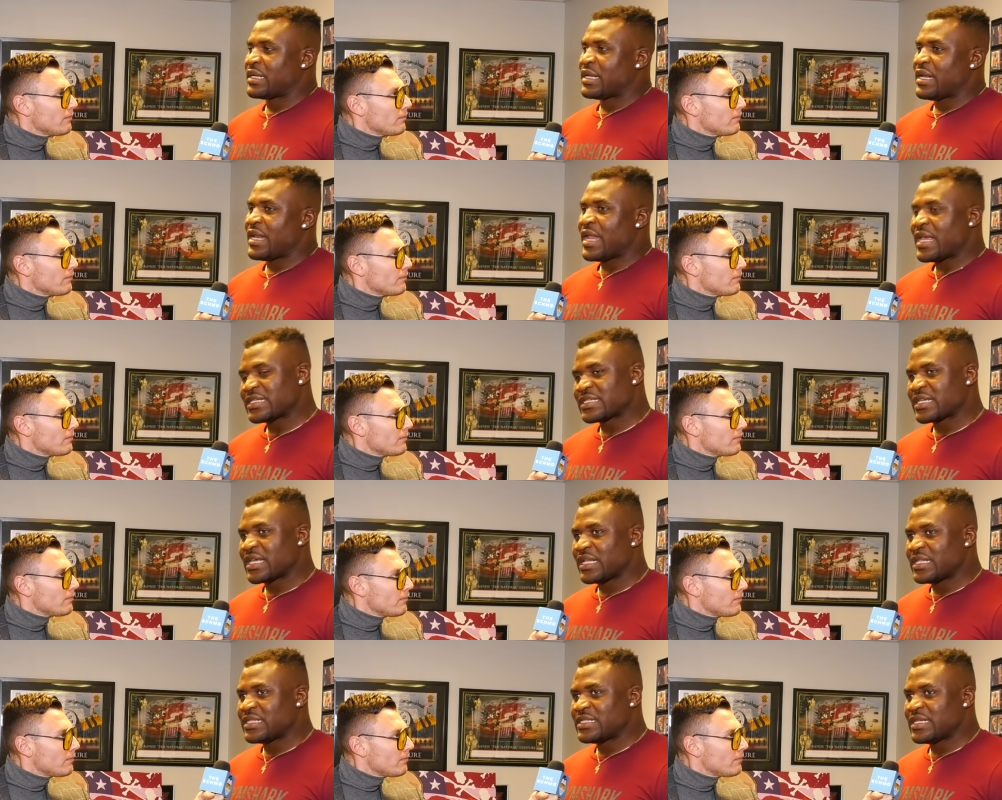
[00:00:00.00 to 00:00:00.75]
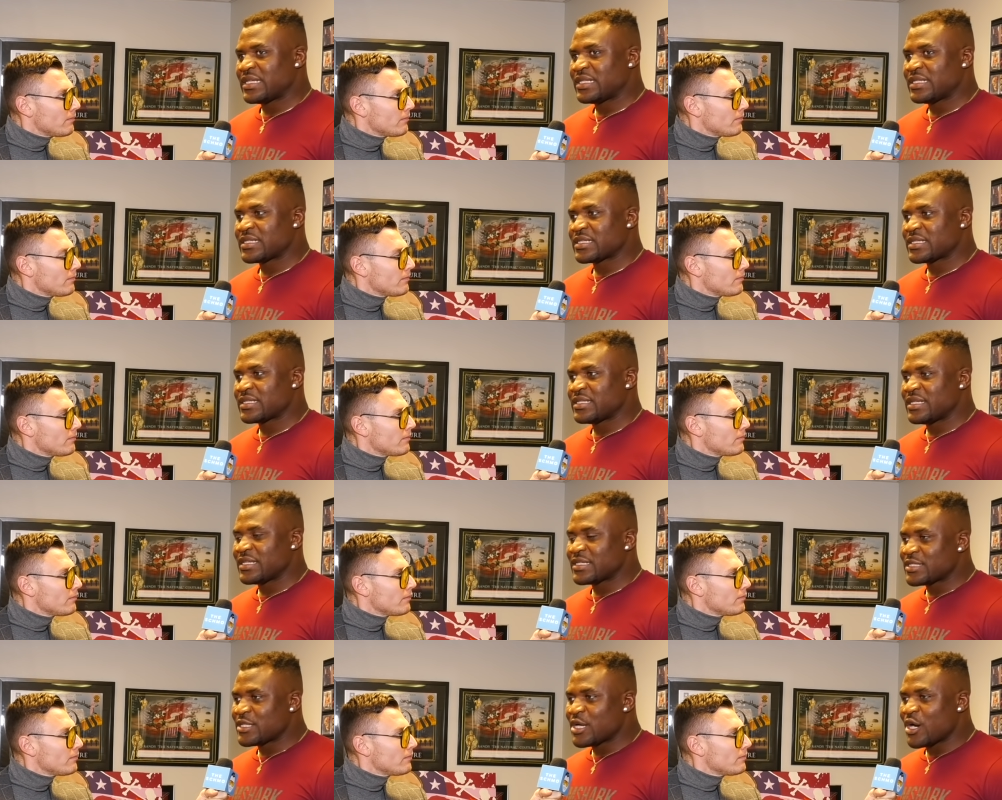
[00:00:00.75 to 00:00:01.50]
Speaker 1: let's get this,
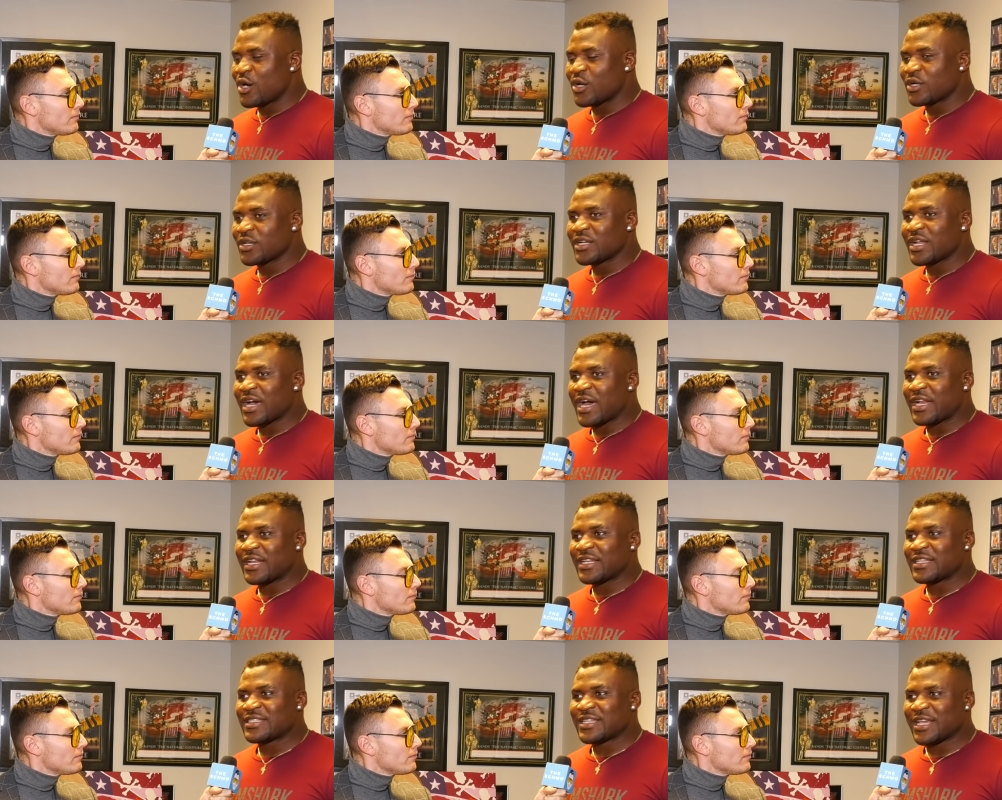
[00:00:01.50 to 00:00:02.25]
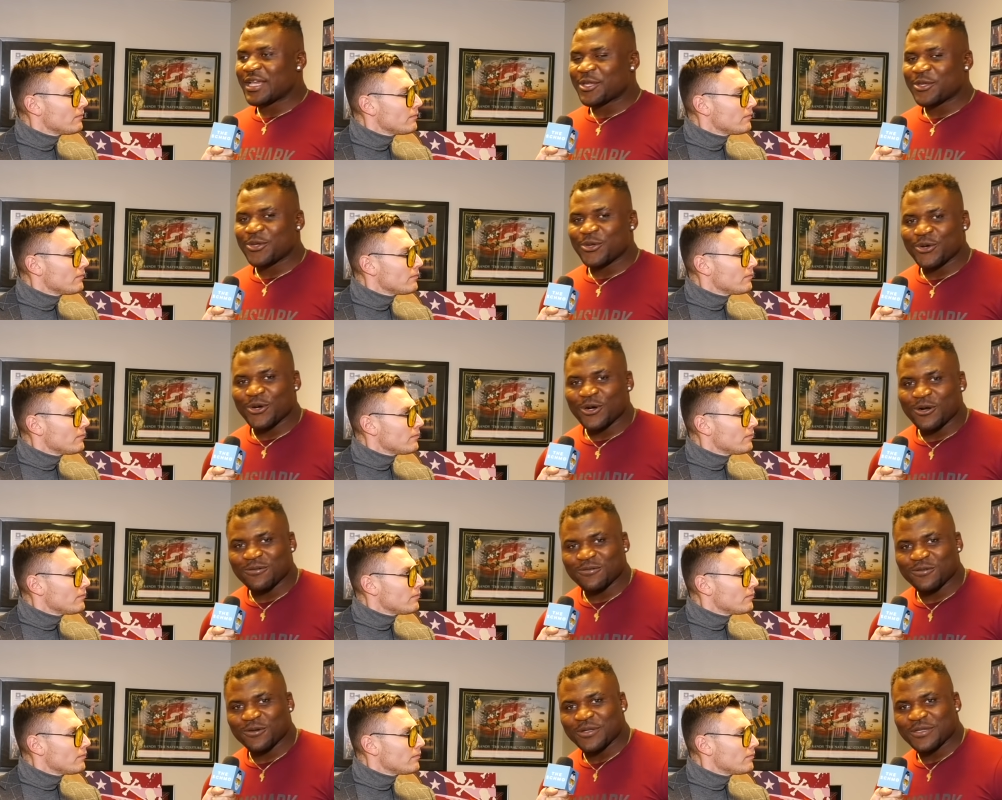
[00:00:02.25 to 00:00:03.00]
this done. And thank you all
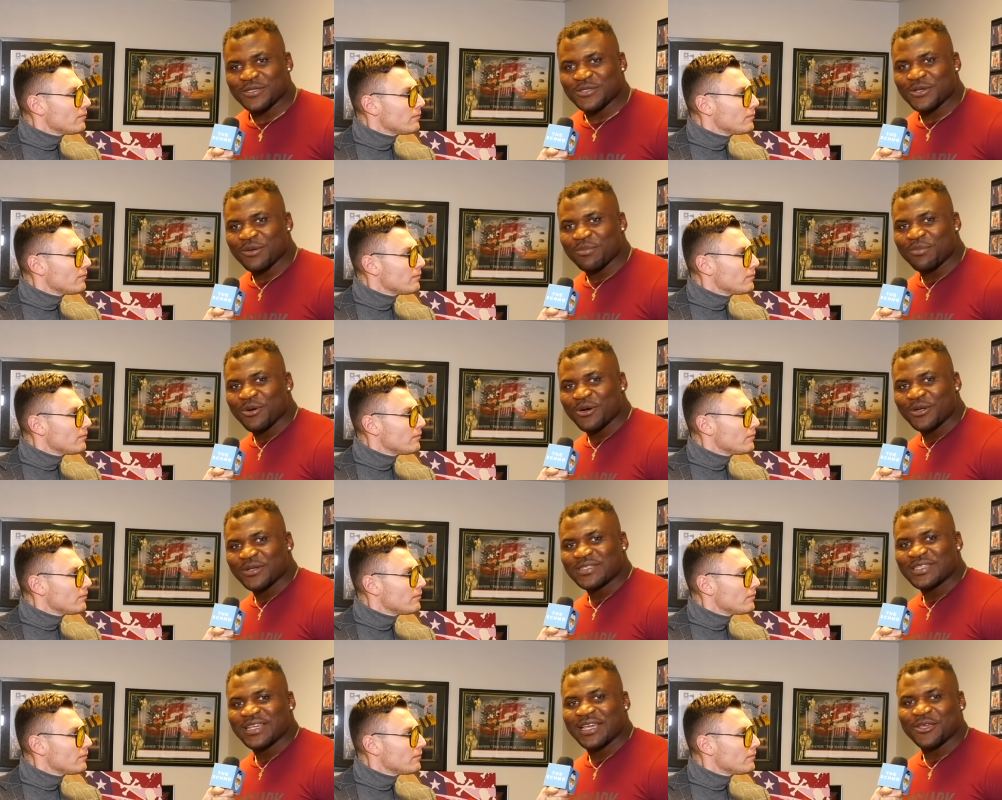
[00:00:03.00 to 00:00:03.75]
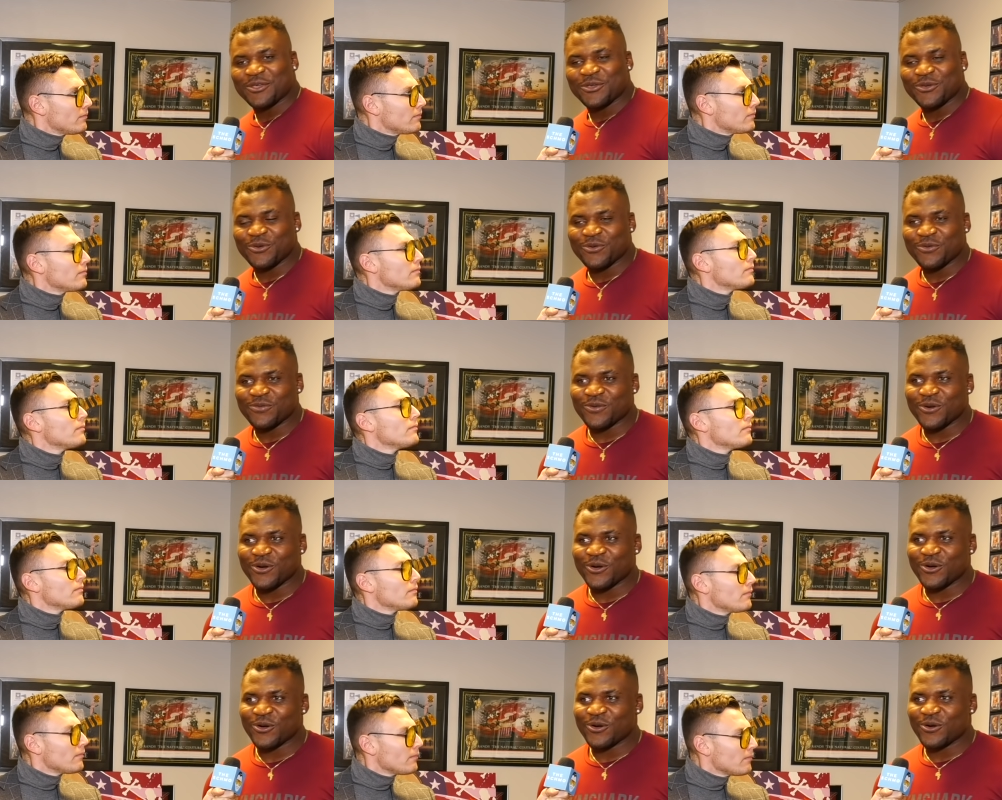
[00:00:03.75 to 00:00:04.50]
for the support. Thank you
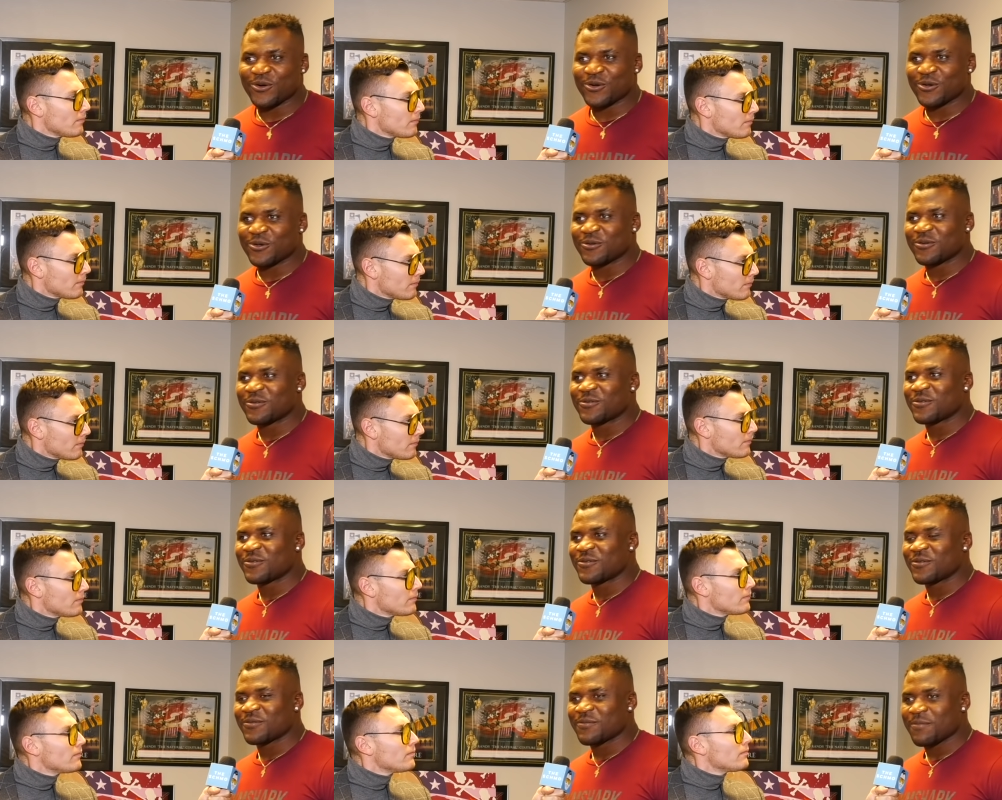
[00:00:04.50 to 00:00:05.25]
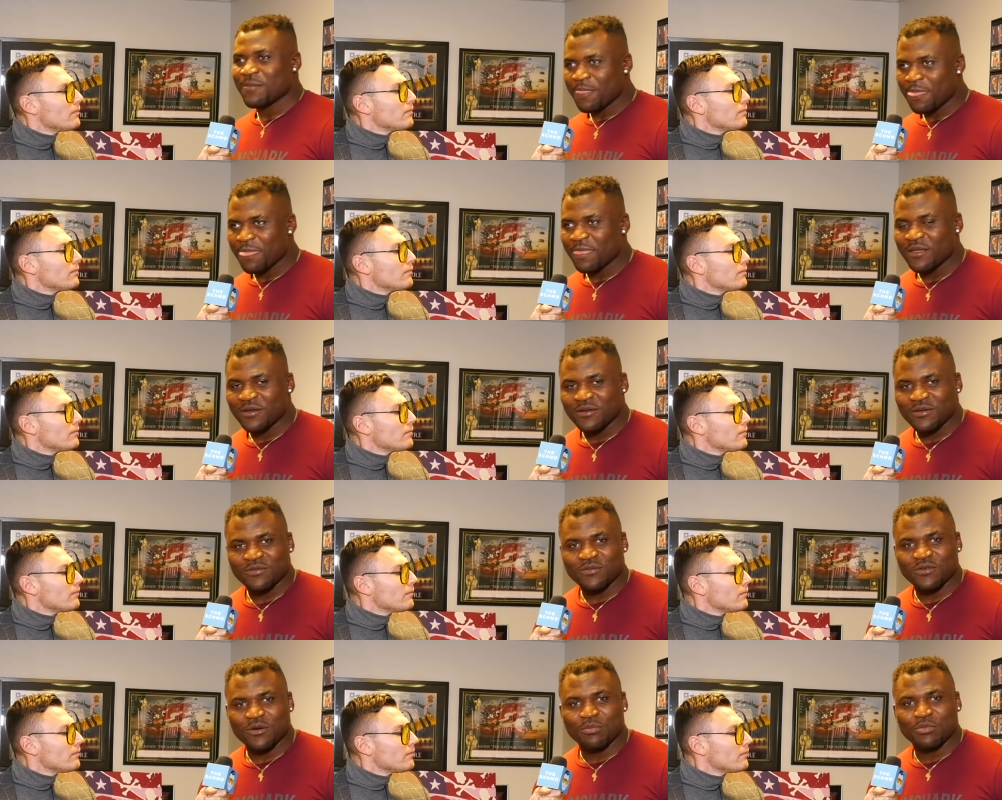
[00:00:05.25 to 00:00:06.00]
for...
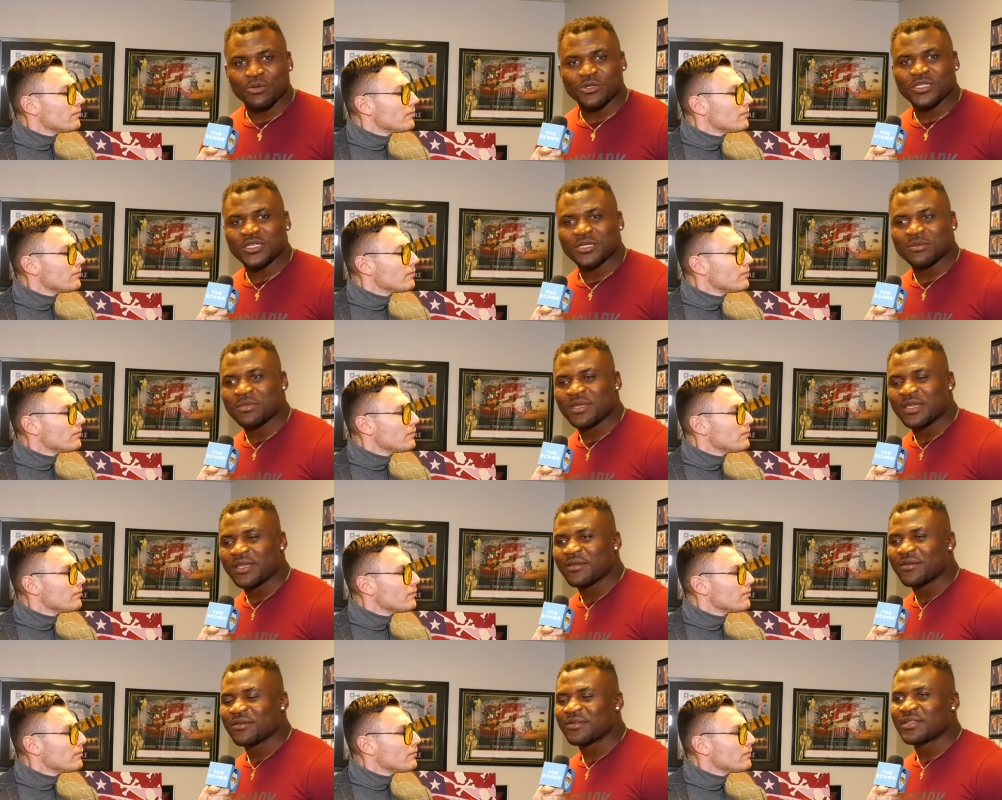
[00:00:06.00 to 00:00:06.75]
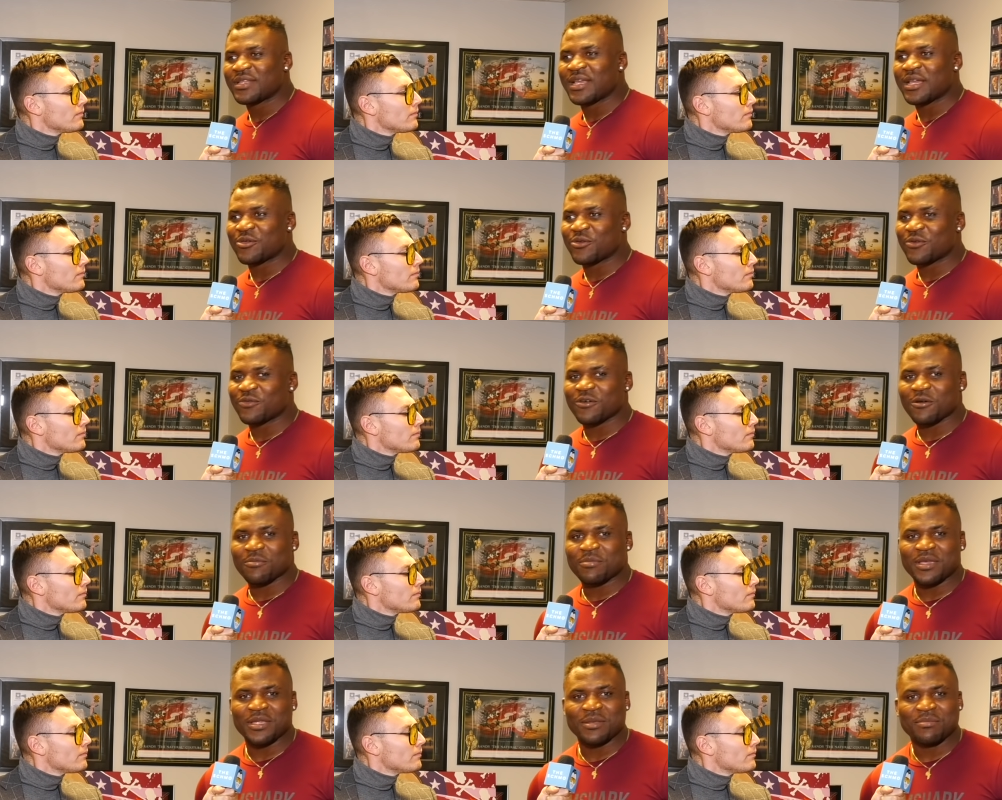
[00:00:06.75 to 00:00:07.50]
for pushing me. Thank you
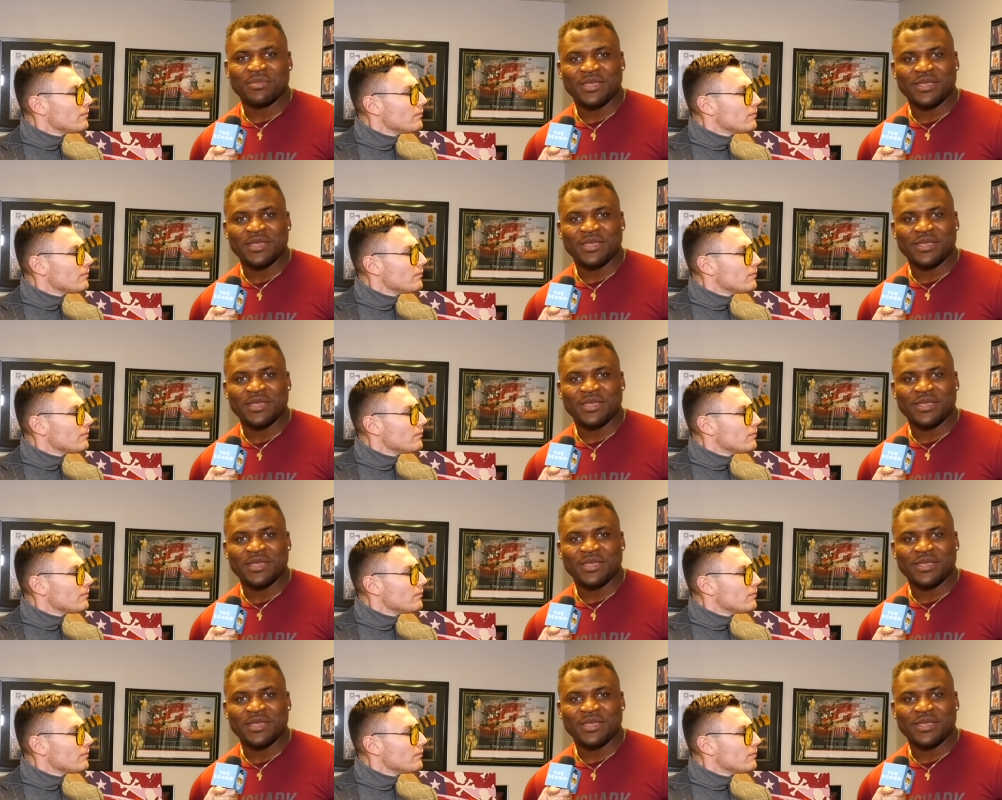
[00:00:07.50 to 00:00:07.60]
for being